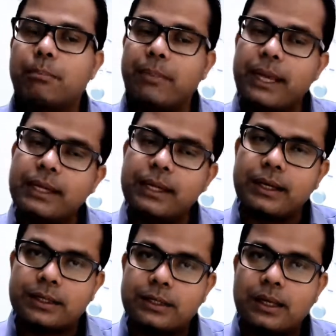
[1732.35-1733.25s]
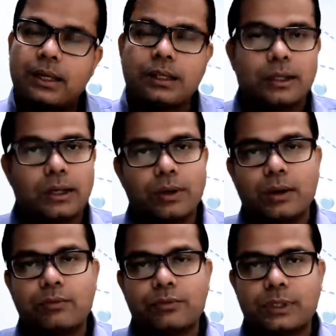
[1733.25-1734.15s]
barriers that you
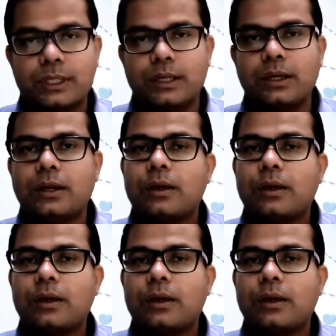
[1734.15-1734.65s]
can see